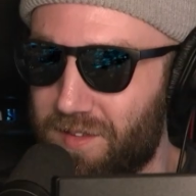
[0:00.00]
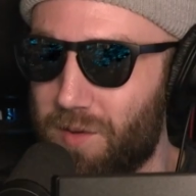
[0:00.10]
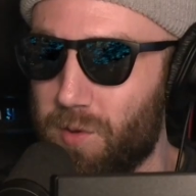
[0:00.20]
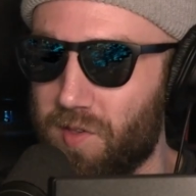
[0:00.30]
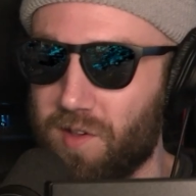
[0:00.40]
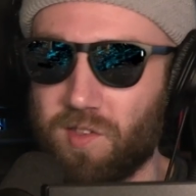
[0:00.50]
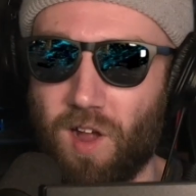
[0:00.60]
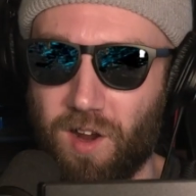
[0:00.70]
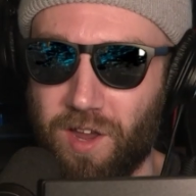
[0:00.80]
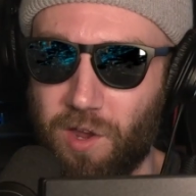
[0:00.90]
he was like
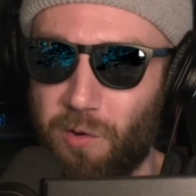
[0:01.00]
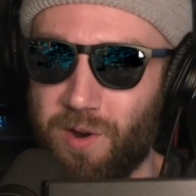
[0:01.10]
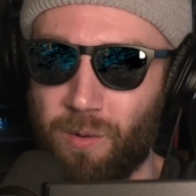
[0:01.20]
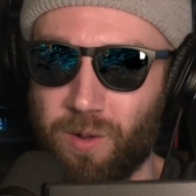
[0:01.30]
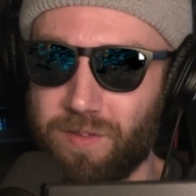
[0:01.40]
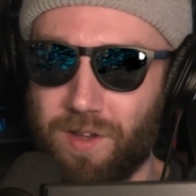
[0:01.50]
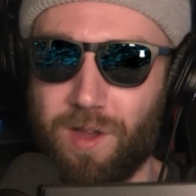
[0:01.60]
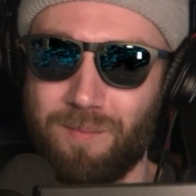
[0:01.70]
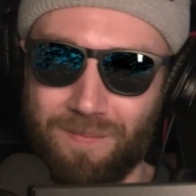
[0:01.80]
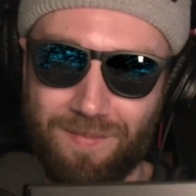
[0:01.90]
stalking you in real
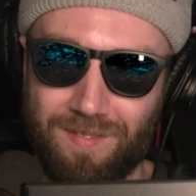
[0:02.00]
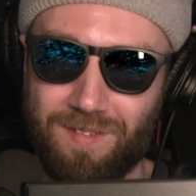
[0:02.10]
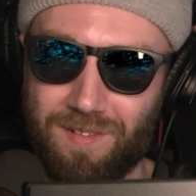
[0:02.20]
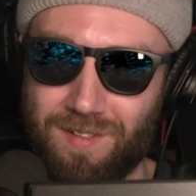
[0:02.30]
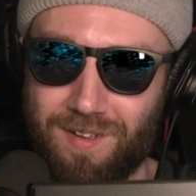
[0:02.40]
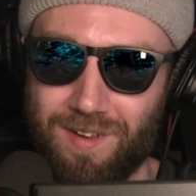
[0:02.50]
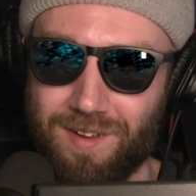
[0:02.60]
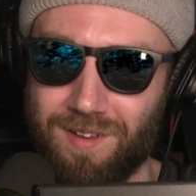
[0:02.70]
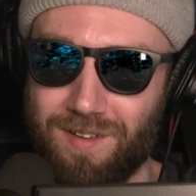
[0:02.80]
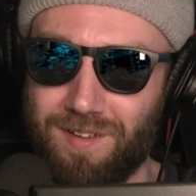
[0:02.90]
time. Like,
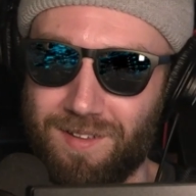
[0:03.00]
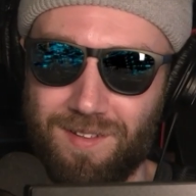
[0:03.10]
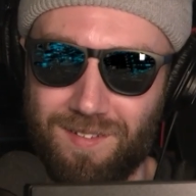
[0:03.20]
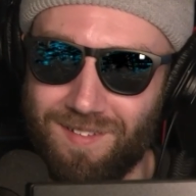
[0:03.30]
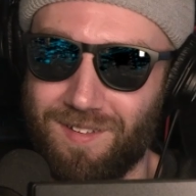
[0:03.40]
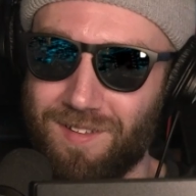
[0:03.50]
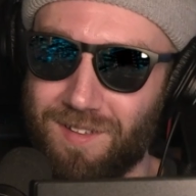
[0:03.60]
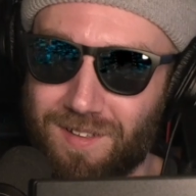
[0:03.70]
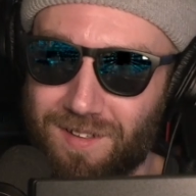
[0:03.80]
Right. And